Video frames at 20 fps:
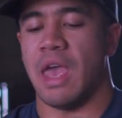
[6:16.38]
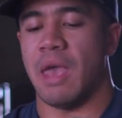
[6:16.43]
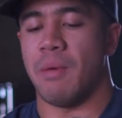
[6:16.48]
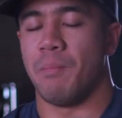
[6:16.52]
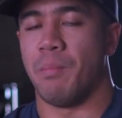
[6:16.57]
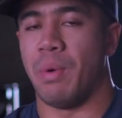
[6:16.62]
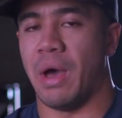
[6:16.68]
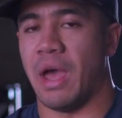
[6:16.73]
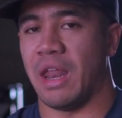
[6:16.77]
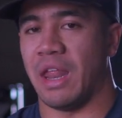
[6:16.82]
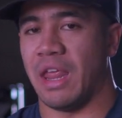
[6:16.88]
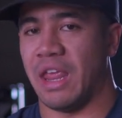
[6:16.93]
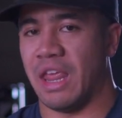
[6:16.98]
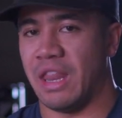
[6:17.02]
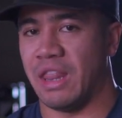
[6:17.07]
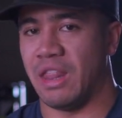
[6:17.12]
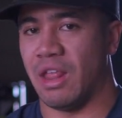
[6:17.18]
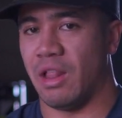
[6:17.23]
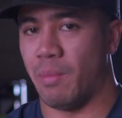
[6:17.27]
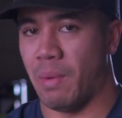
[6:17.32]
but
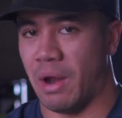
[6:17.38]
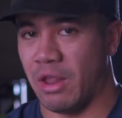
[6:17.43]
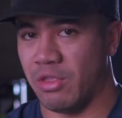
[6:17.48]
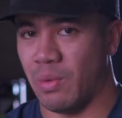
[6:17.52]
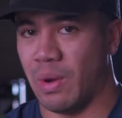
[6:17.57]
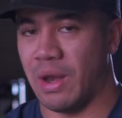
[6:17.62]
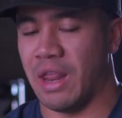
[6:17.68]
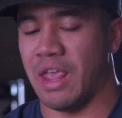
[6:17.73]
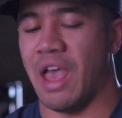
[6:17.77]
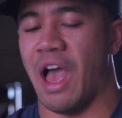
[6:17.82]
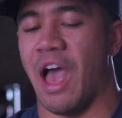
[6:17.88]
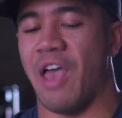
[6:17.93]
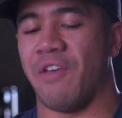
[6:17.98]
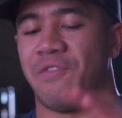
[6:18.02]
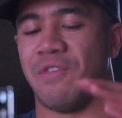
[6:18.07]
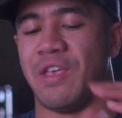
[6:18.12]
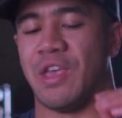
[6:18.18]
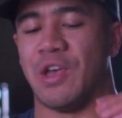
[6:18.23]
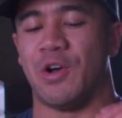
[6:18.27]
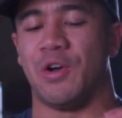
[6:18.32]
in the LeBron 20, I
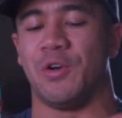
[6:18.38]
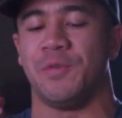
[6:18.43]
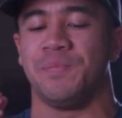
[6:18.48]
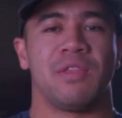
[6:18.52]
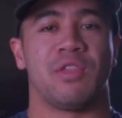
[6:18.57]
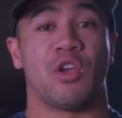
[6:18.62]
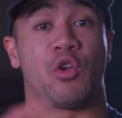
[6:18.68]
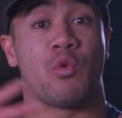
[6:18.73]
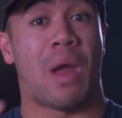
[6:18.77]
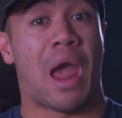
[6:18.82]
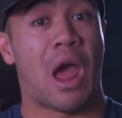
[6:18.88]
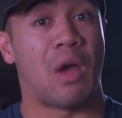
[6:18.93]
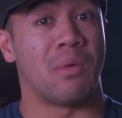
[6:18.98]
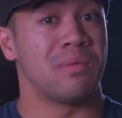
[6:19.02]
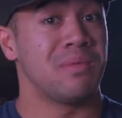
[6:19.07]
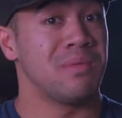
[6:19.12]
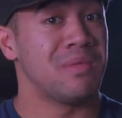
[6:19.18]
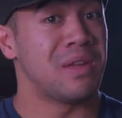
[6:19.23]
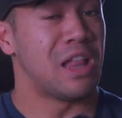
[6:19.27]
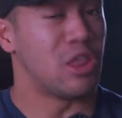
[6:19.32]
feel the
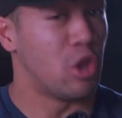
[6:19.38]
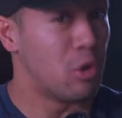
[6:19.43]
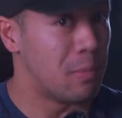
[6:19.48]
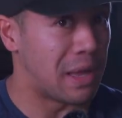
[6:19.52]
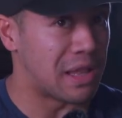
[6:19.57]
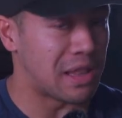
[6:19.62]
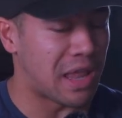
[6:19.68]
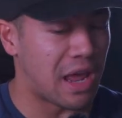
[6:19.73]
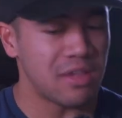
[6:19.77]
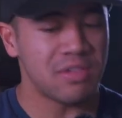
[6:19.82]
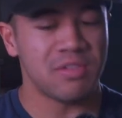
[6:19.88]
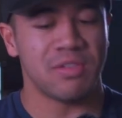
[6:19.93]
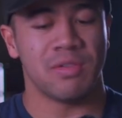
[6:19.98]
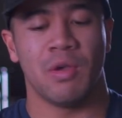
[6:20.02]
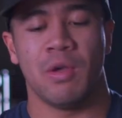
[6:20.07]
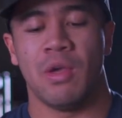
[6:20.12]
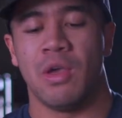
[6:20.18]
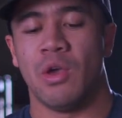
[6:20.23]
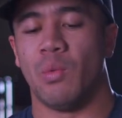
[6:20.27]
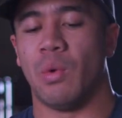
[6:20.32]
ground a little bit less,
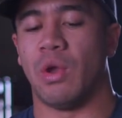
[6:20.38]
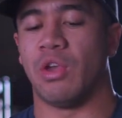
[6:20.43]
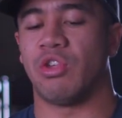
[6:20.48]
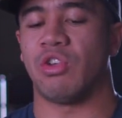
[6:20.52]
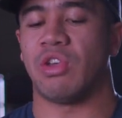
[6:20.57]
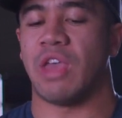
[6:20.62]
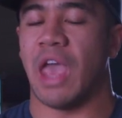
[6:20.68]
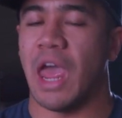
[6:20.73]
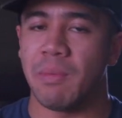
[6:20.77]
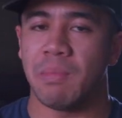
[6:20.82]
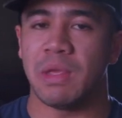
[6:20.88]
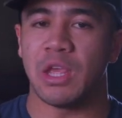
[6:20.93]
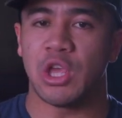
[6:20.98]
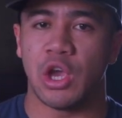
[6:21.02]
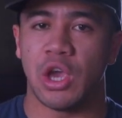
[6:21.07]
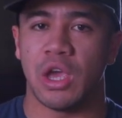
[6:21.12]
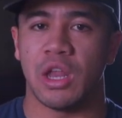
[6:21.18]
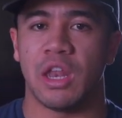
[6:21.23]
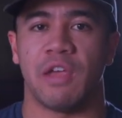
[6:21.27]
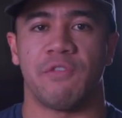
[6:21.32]
which can be
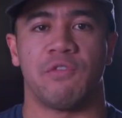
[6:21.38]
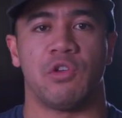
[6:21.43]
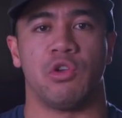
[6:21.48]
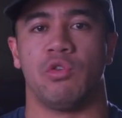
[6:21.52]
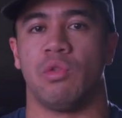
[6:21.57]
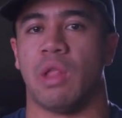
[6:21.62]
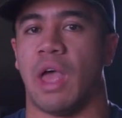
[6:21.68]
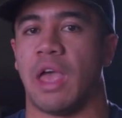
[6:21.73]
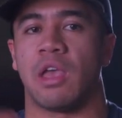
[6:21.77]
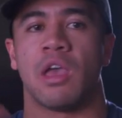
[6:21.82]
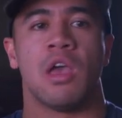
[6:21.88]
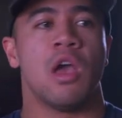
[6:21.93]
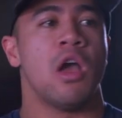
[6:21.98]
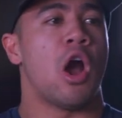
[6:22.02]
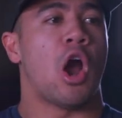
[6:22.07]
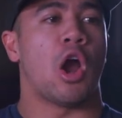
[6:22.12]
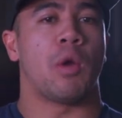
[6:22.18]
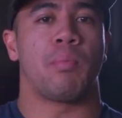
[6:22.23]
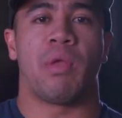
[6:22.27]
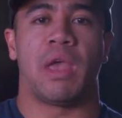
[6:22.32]
good if you
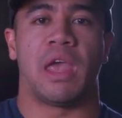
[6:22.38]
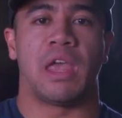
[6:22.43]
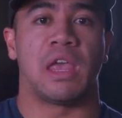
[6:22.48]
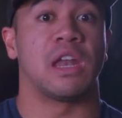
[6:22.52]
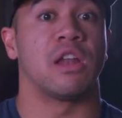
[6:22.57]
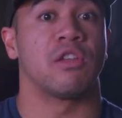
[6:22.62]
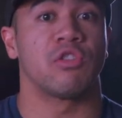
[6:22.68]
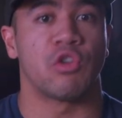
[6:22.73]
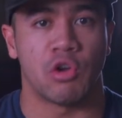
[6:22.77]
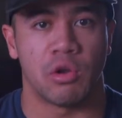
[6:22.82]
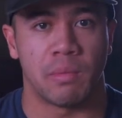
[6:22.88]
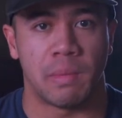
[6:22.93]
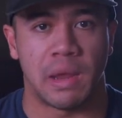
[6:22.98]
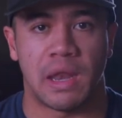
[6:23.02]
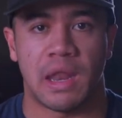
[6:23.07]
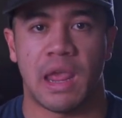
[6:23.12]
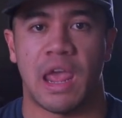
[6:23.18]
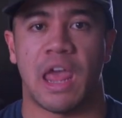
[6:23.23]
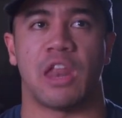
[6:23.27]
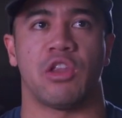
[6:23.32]
are playing in a tournament
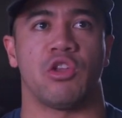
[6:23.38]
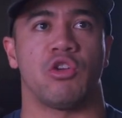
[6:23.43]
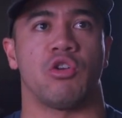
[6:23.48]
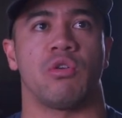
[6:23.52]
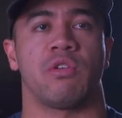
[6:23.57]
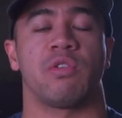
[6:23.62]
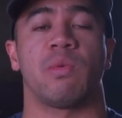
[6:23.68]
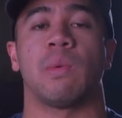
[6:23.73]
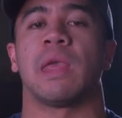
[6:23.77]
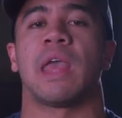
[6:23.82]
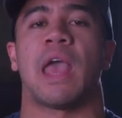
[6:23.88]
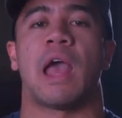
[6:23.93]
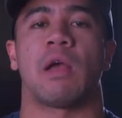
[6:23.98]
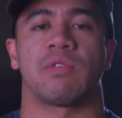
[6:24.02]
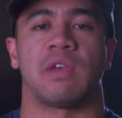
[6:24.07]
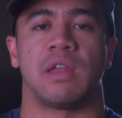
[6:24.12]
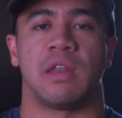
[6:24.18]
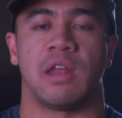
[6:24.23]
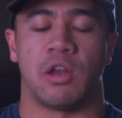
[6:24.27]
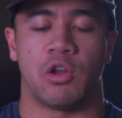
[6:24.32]
and you're swinging
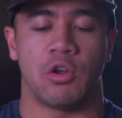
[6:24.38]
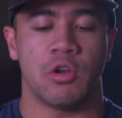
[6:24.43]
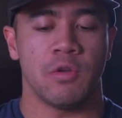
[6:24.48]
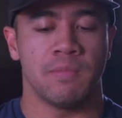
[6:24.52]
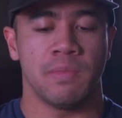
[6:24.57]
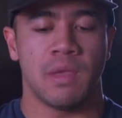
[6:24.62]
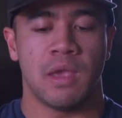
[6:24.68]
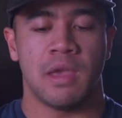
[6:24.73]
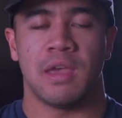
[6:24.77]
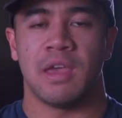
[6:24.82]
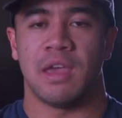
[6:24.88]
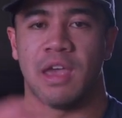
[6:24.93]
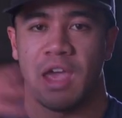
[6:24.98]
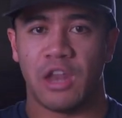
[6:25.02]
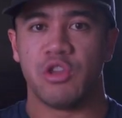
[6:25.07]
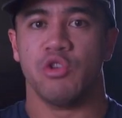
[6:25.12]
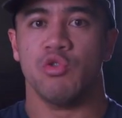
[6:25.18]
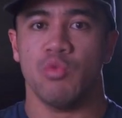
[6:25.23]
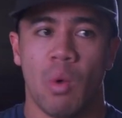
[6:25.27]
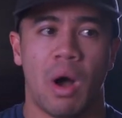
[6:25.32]
outside hitter and
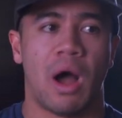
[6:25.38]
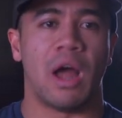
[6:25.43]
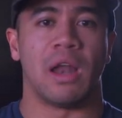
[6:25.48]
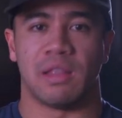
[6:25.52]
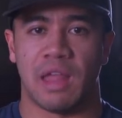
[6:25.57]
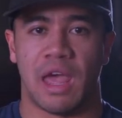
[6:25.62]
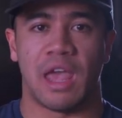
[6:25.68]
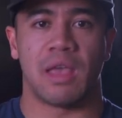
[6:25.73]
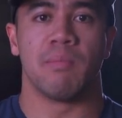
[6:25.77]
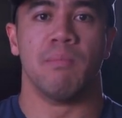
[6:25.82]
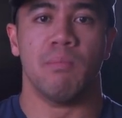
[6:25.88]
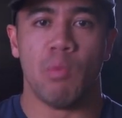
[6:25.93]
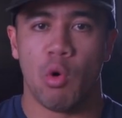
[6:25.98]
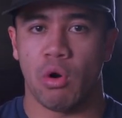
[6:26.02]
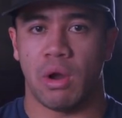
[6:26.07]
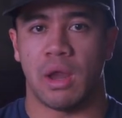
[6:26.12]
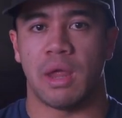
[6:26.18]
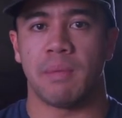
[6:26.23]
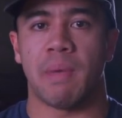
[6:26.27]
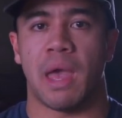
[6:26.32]
you want
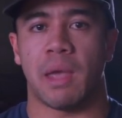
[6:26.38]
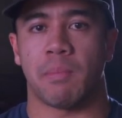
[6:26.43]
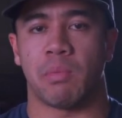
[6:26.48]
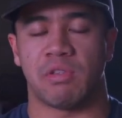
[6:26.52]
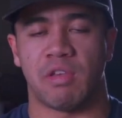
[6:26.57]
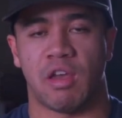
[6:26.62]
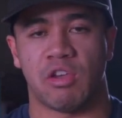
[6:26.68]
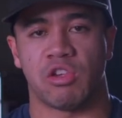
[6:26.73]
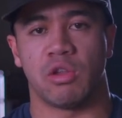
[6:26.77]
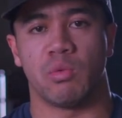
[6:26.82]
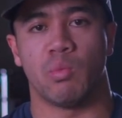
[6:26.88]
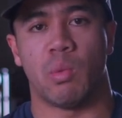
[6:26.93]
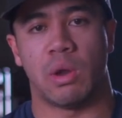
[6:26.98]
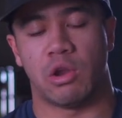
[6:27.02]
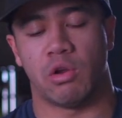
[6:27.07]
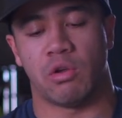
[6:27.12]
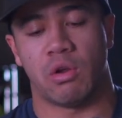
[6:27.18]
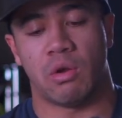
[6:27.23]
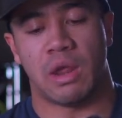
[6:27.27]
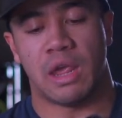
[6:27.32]
more impact protection when
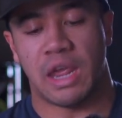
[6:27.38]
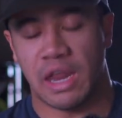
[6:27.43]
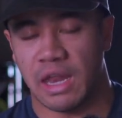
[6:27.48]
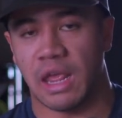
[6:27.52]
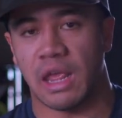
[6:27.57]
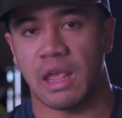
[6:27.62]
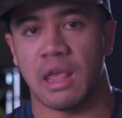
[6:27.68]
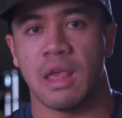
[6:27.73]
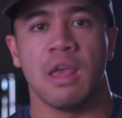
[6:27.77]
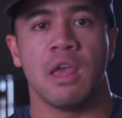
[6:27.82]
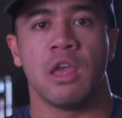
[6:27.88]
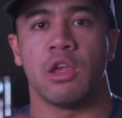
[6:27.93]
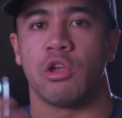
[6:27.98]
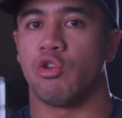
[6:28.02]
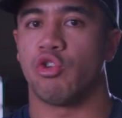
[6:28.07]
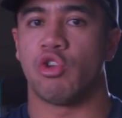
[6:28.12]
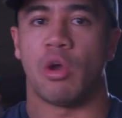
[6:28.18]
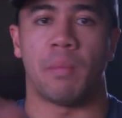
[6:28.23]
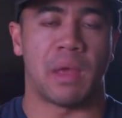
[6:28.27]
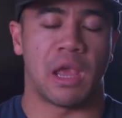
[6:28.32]
you're hitting, you're
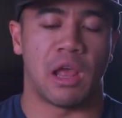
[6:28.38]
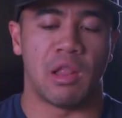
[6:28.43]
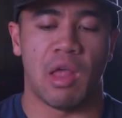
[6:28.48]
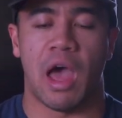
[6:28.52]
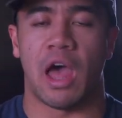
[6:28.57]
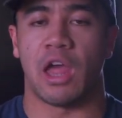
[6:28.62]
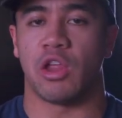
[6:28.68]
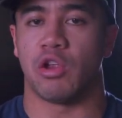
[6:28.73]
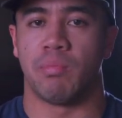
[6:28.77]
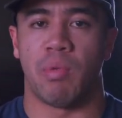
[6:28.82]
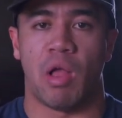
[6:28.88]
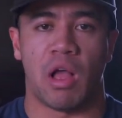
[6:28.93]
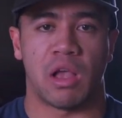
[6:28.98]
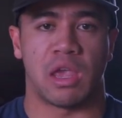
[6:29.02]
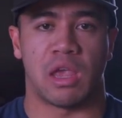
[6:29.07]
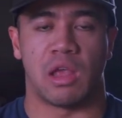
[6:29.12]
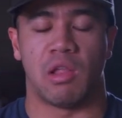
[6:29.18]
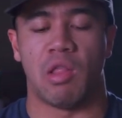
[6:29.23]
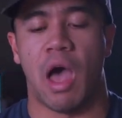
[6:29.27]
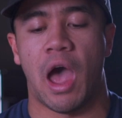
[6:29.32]
jumping a lot, you're
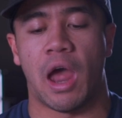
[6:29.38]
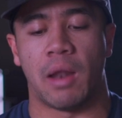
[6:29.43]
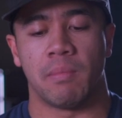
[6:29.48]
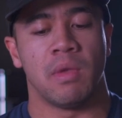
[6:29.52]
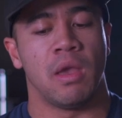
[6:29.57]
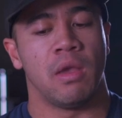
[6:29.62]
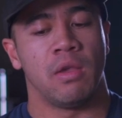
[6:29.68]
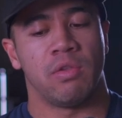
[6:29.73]
blocking a lot.